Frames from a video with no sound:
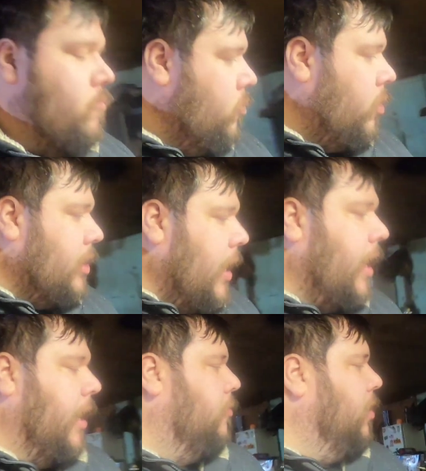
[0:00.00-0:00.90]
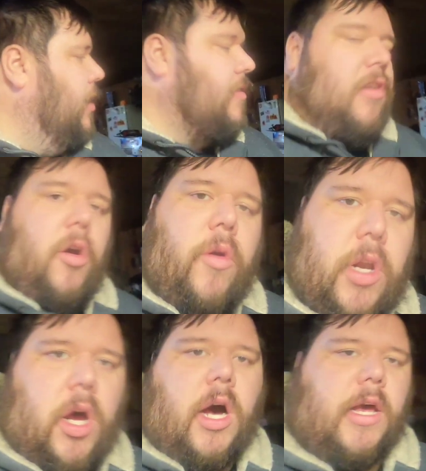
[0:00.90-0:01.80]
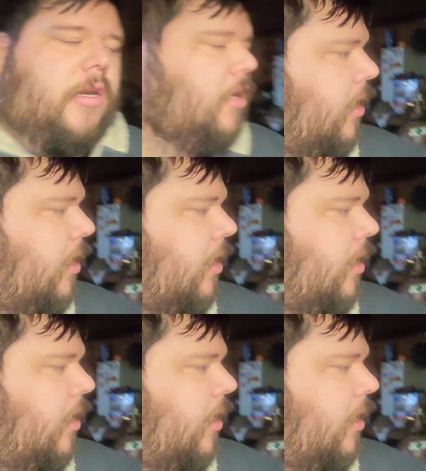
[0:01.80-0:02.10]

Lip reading: what the heck? What is going on